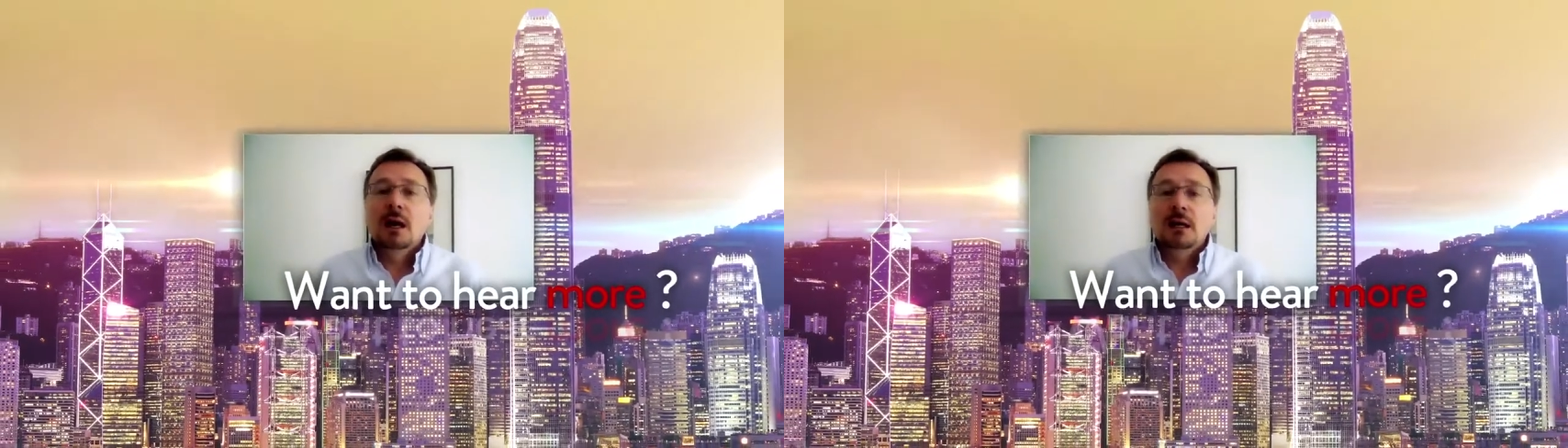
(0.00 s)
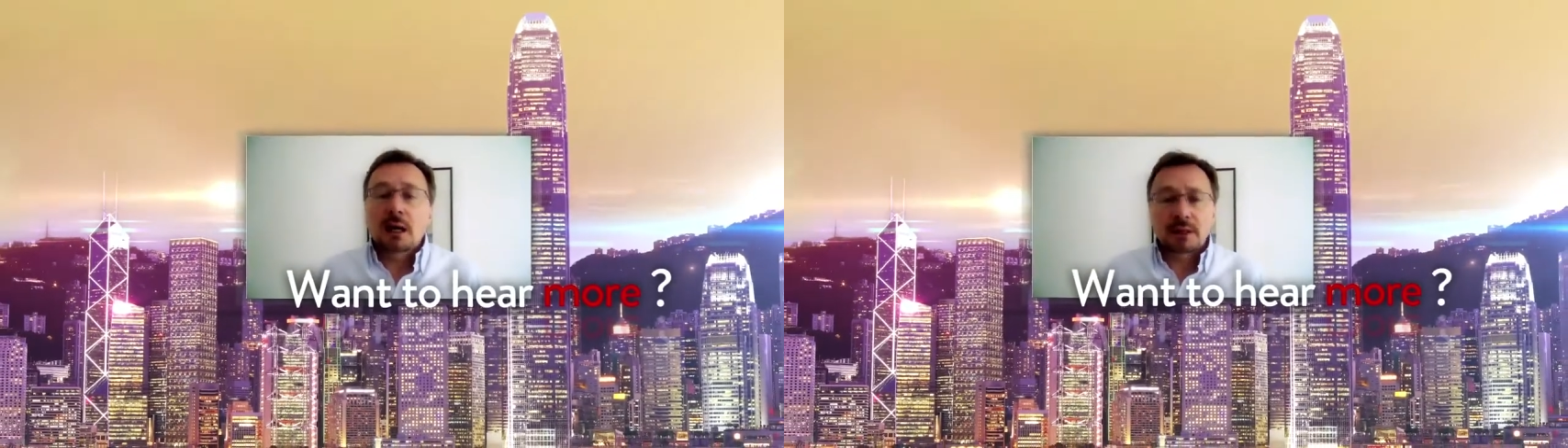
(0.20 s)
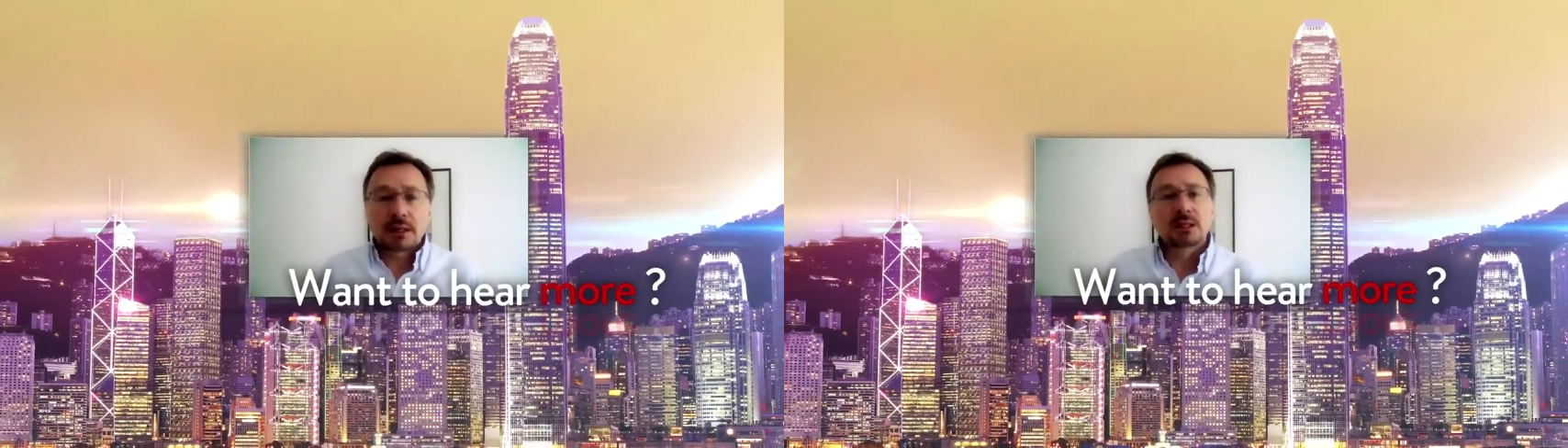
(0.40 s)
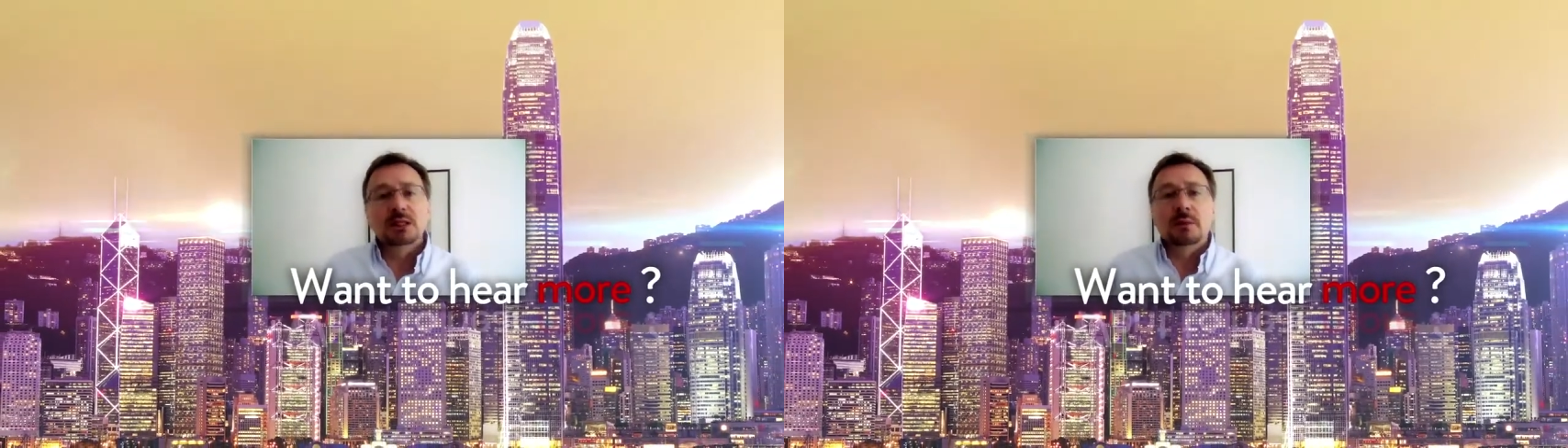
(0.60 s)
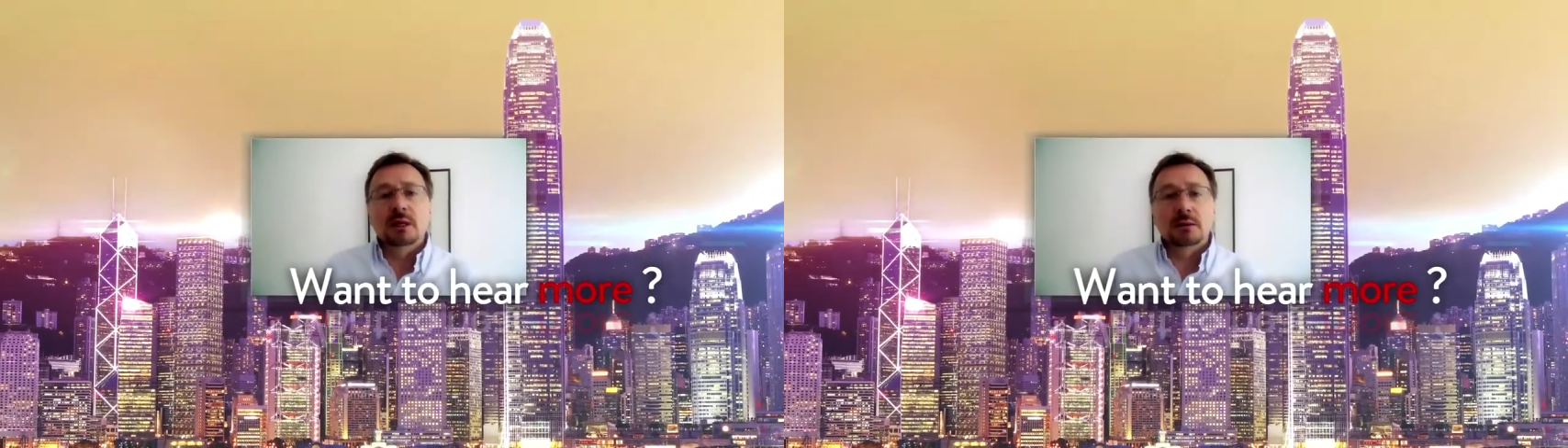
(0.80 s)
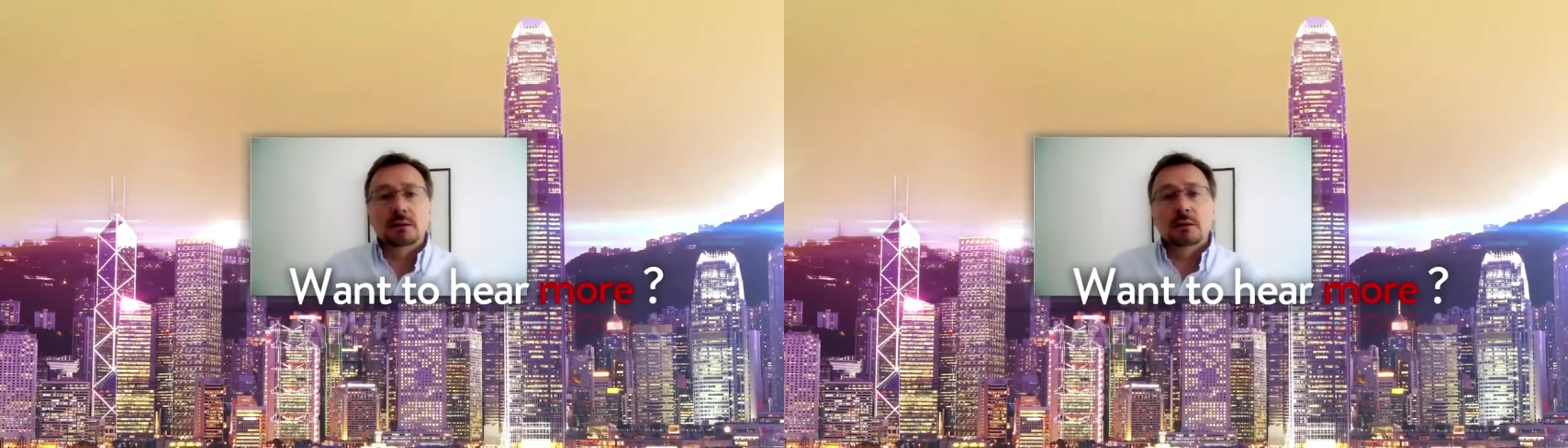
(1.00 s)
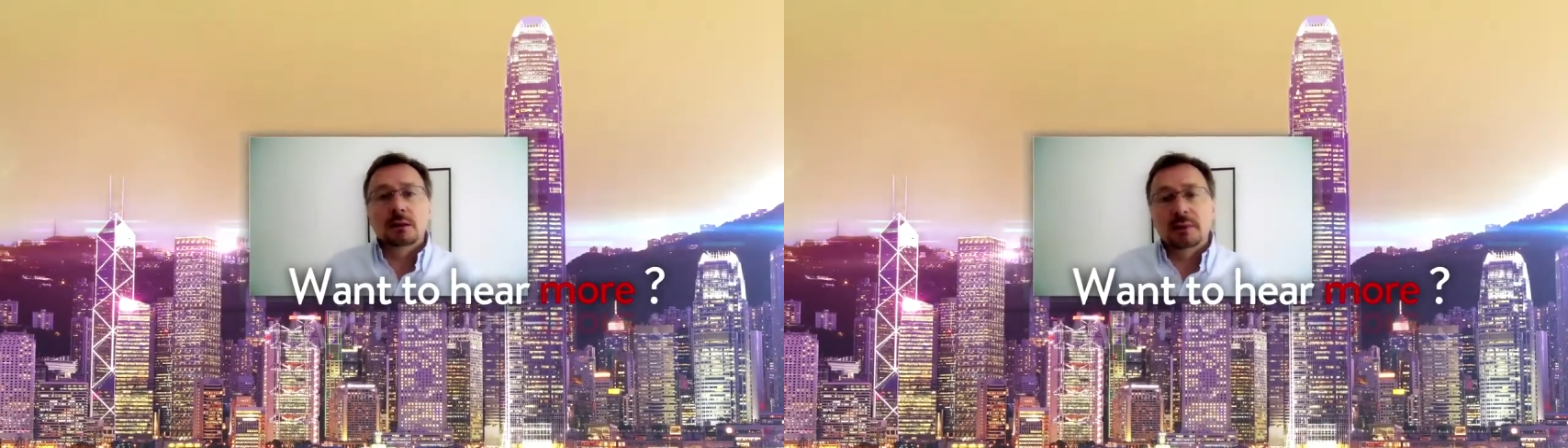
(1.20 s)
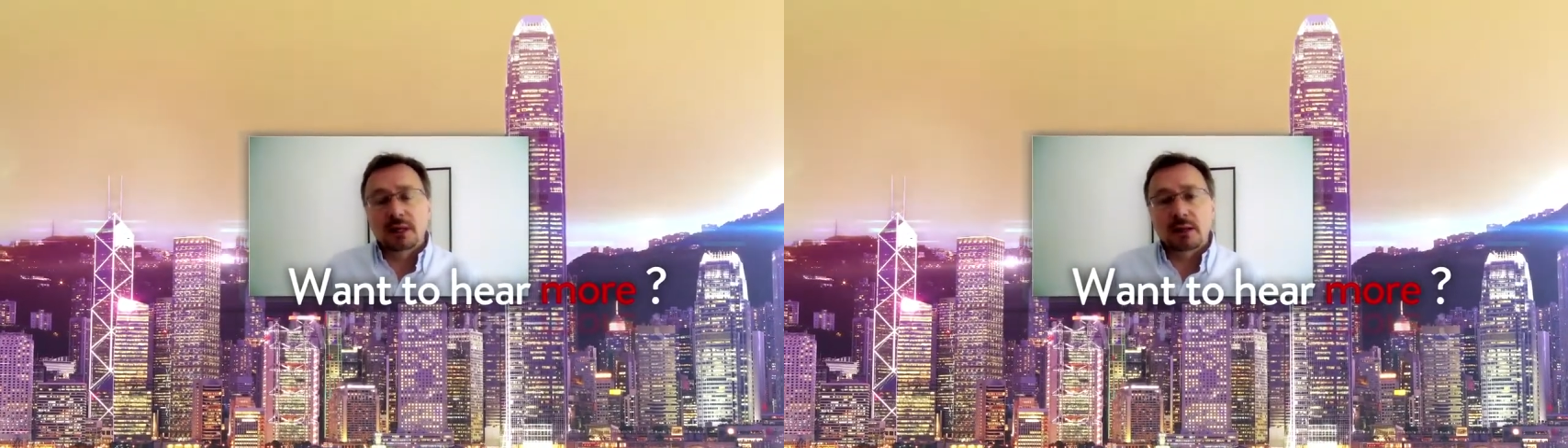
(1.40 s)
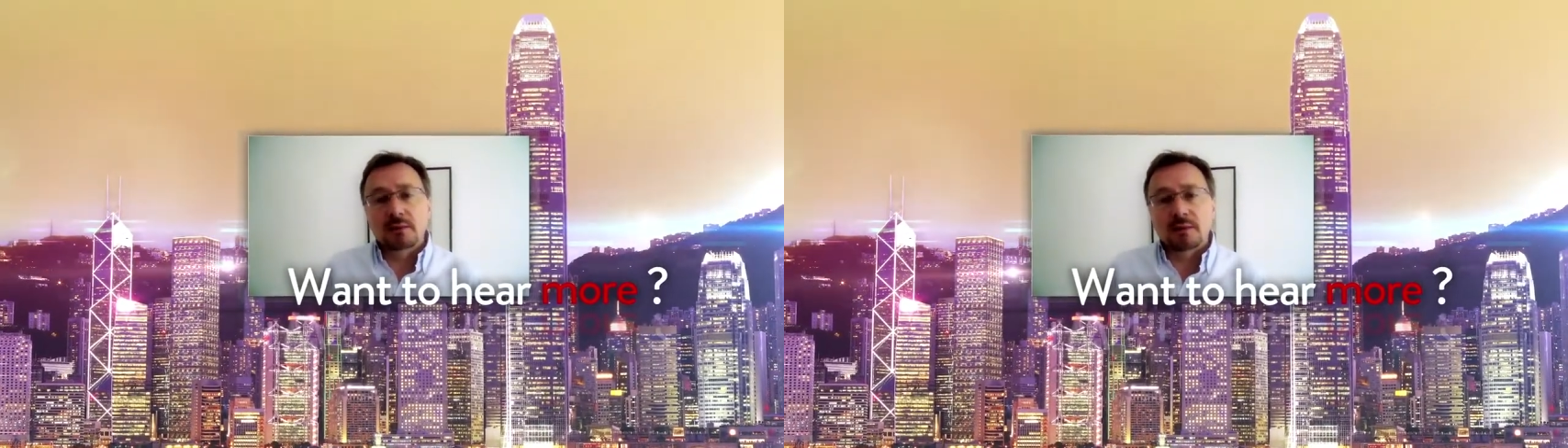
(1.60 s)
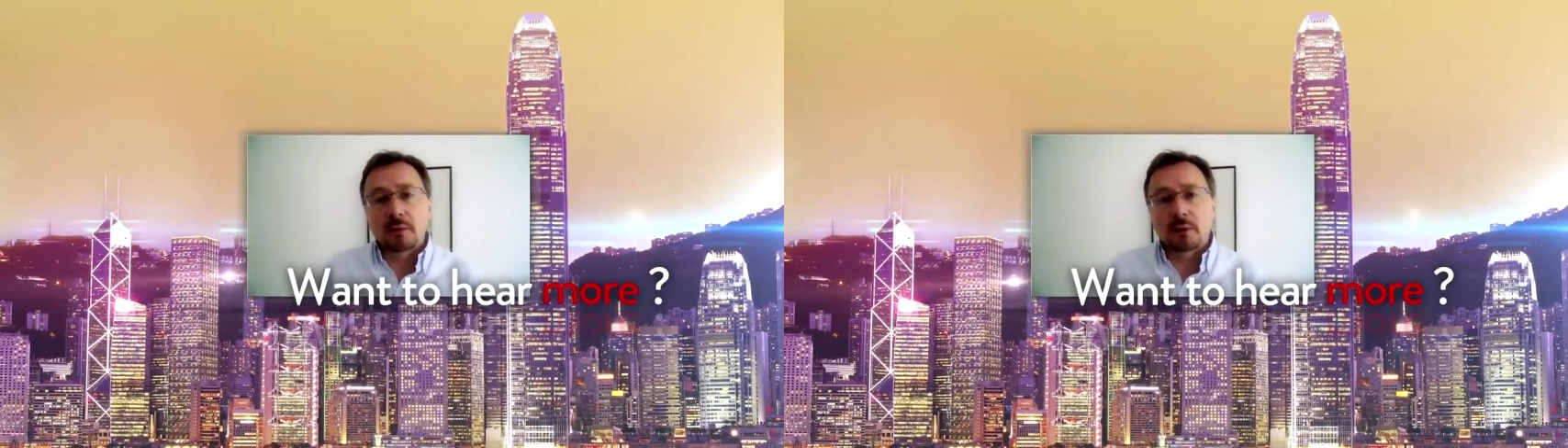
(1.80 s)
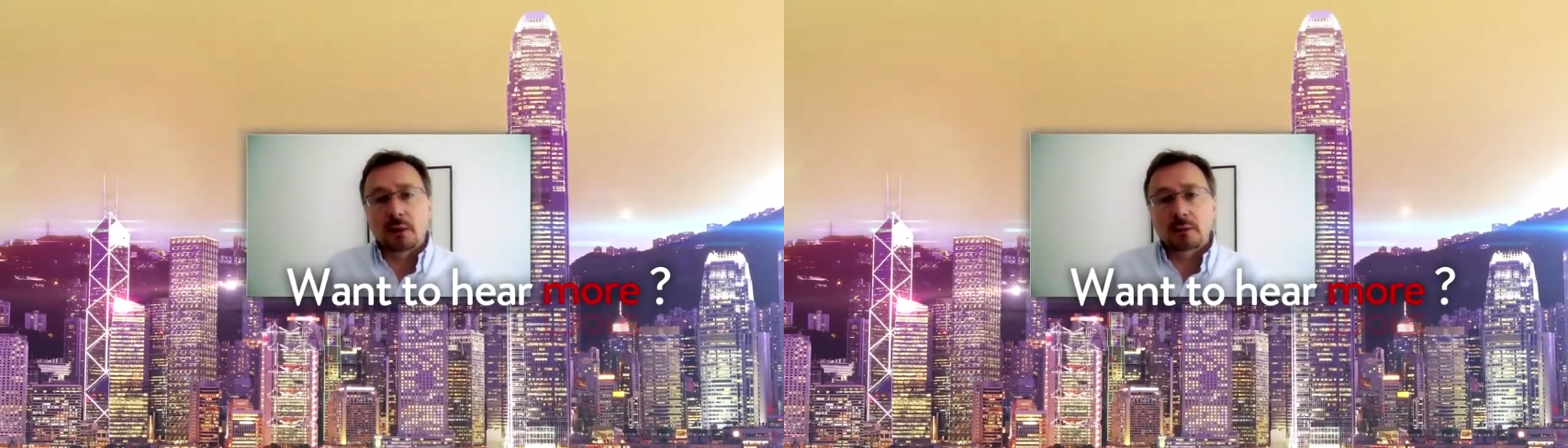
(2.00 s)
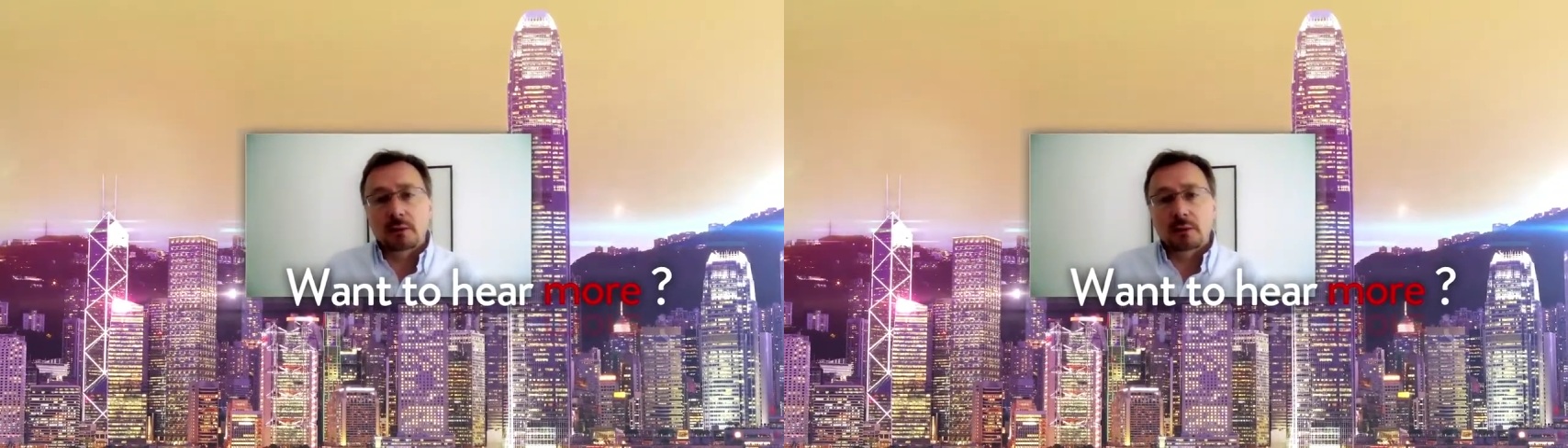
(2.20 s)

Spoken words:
Come and listen to me on the beginning of November,